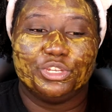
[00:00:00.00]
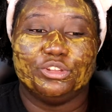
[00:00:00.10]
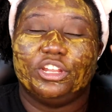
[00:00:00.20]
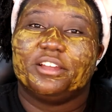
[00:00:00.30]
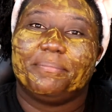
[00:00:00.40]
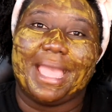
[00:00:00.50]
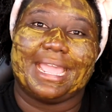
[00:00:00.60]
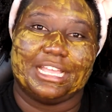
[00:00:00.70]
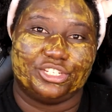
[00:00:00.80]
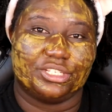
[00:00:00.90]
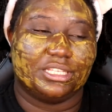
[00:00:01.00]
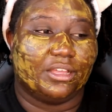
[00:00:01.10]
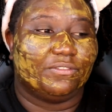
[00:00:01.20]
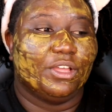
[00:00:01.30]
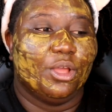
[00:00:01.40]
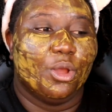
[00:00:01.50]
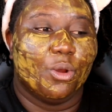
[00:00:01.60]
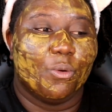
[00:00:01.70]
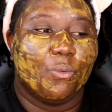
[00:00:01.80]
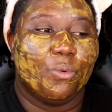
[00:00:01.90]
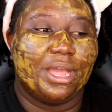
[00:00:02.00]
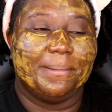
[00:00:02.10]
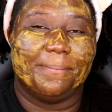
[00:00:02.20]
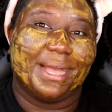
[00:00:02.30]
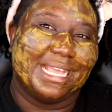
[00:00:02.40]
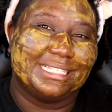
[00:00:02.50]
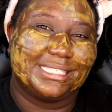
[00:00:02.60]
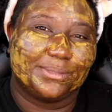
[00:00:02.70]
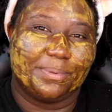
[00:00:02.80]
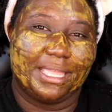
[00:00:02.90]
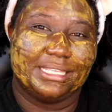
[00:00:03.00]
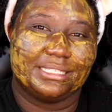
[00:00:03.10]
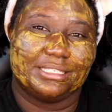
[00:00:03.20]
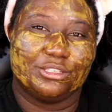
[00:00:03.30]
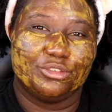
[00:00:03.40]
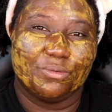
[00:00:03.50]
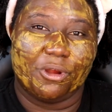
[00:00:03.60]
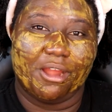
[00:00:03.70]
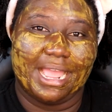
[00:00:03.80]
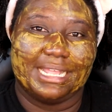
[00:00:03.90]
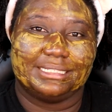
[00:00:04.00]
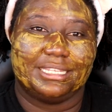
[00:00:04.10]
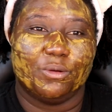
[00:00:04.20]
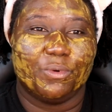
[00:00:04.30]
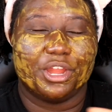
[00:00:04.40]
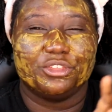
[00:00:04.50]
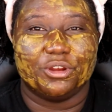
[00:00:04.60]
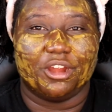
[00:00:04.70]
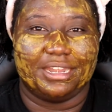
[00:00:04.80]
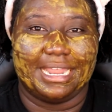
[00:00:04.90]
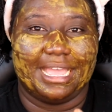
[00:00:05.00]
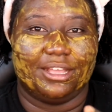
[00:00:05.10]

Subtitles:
you look back at yourself, what mind space you were at to where you are now,